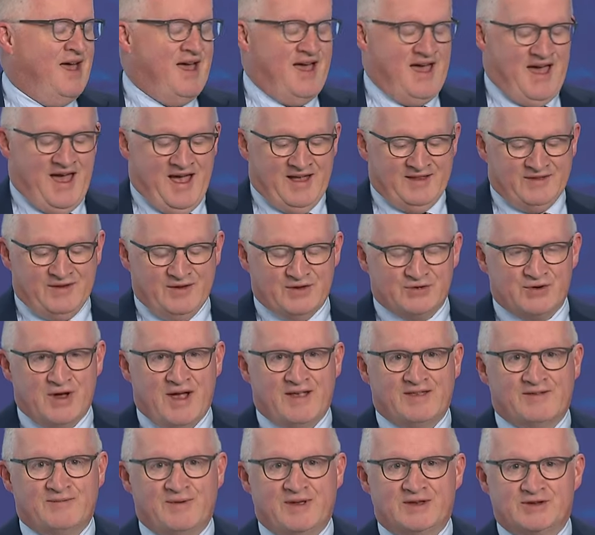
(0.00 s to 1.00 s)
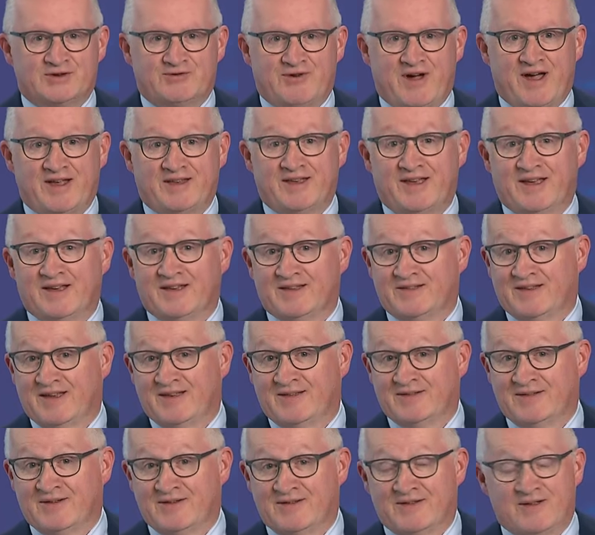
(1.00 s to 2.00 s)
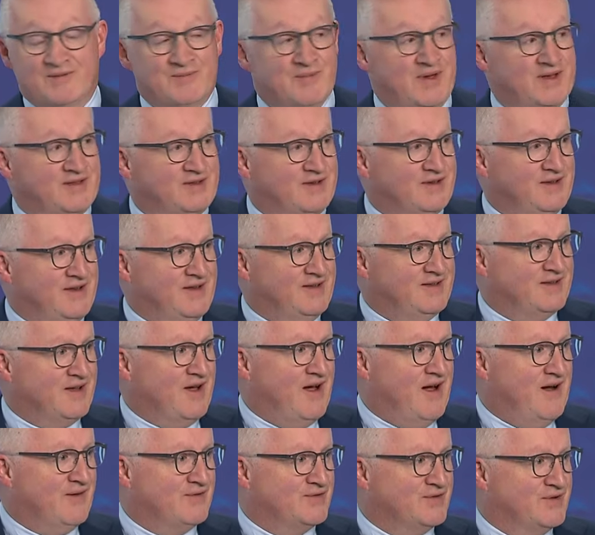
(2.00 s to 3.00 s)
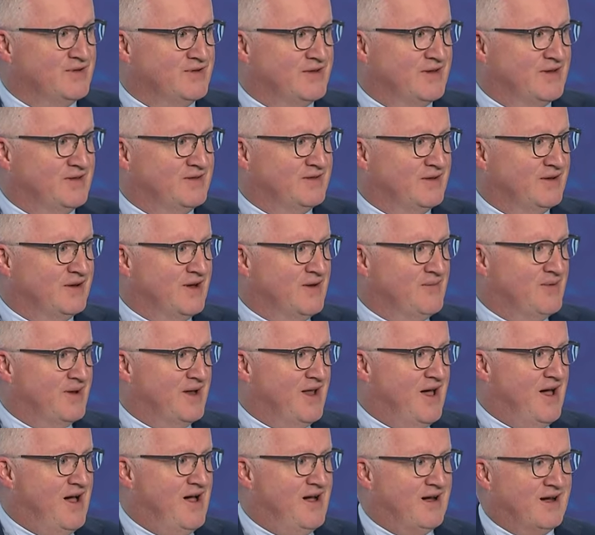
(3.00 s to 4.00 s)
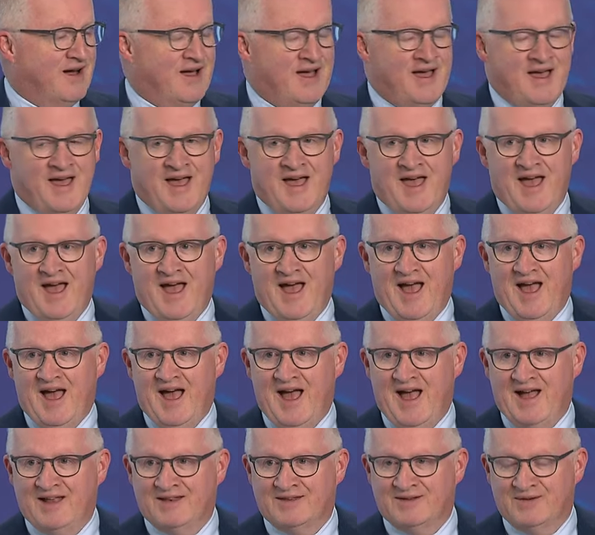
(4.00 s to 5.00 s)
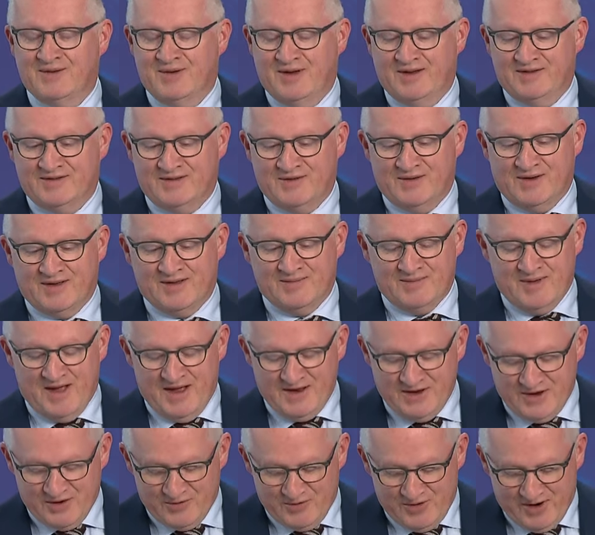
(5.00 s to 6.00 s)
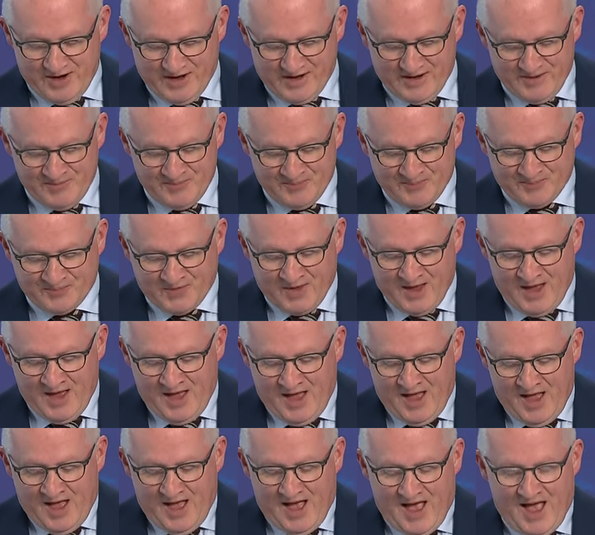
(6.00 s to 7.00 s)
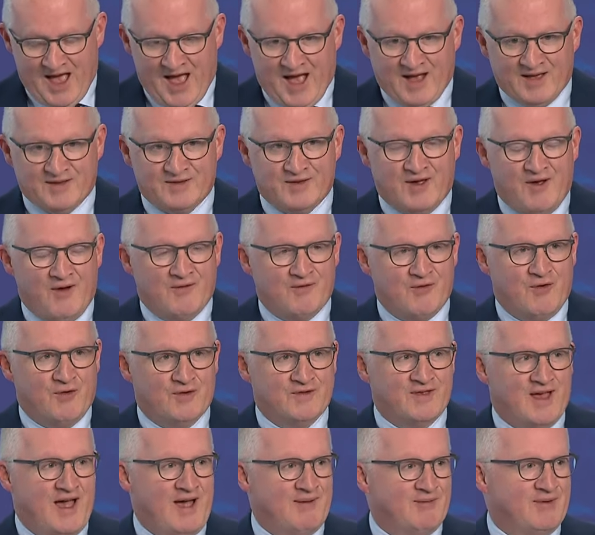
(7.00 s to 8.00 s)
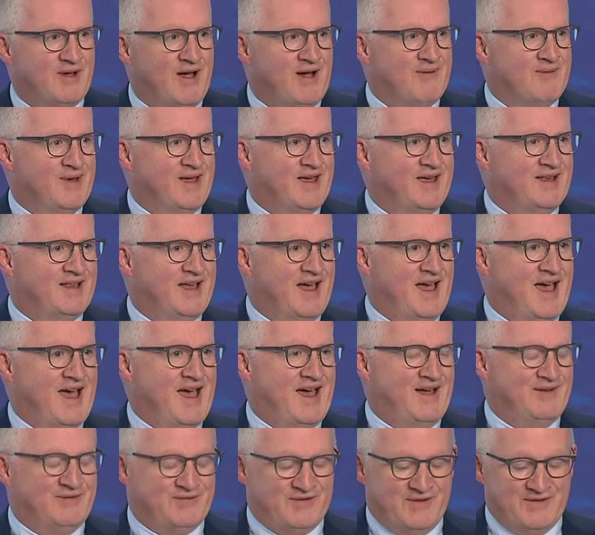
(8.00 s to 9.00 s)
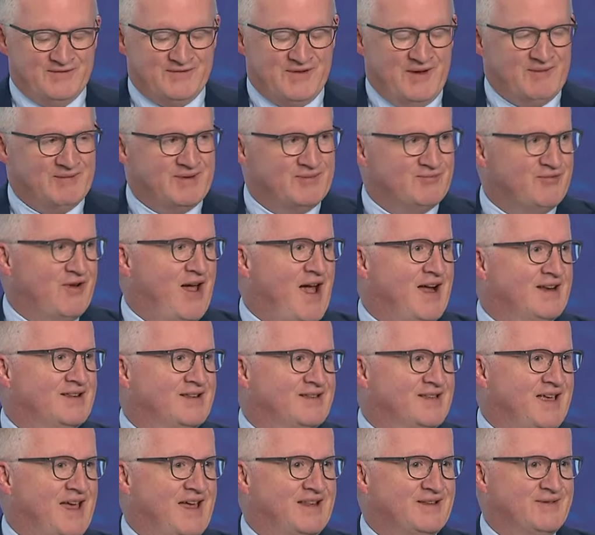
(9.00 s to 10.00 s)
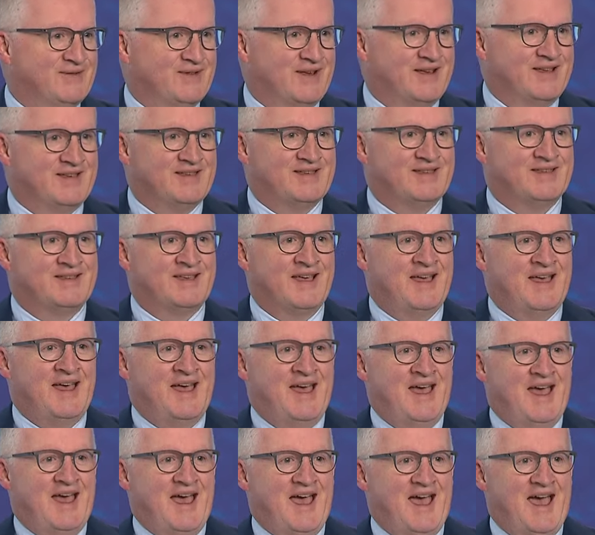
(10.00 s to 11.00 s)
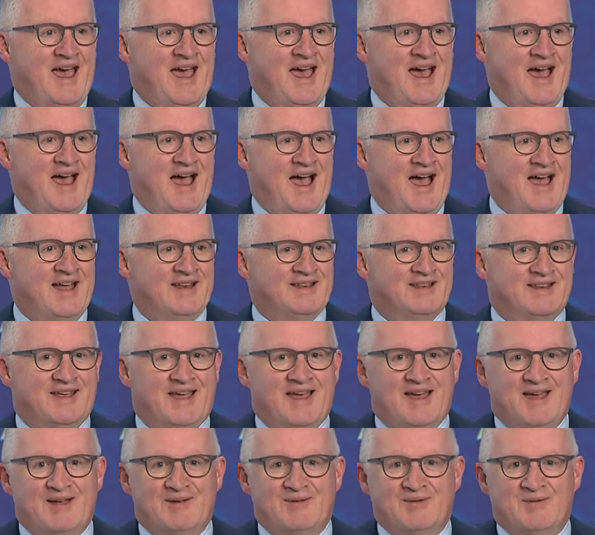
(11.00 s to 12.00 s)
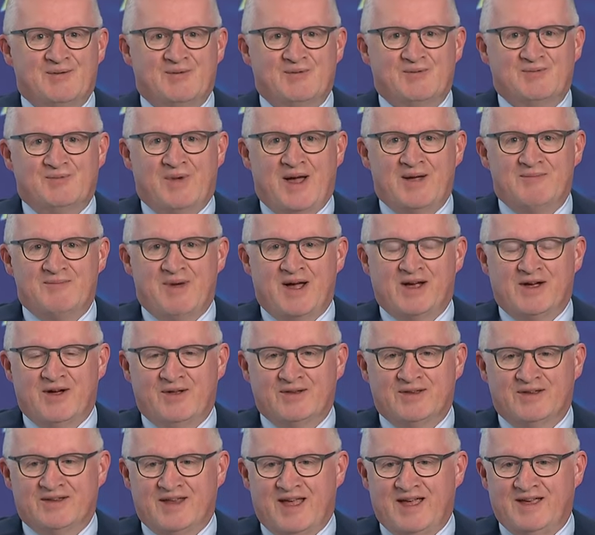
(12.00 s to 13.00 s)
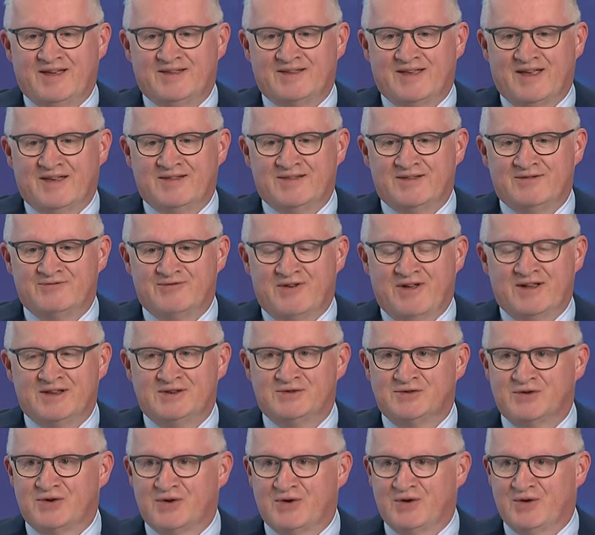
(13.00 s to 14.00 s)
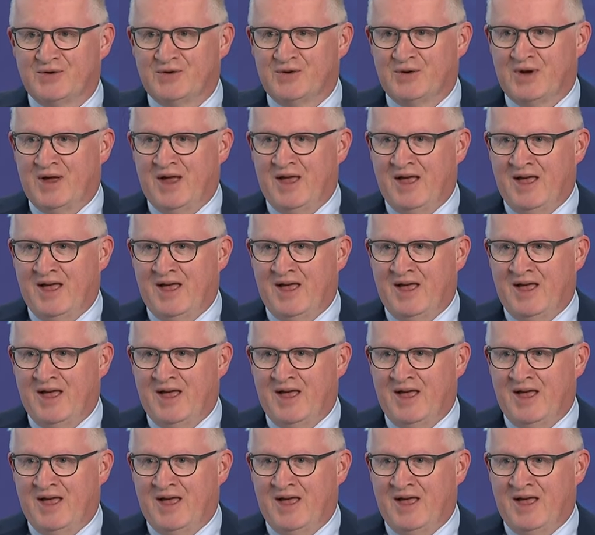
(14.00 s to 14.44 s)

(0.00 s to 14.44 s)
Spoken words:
to transmit your ideas is to submit to these conferences, to come along and to explain your work. So, of course, I'm coming from the practice end of this, and my goal today is to run through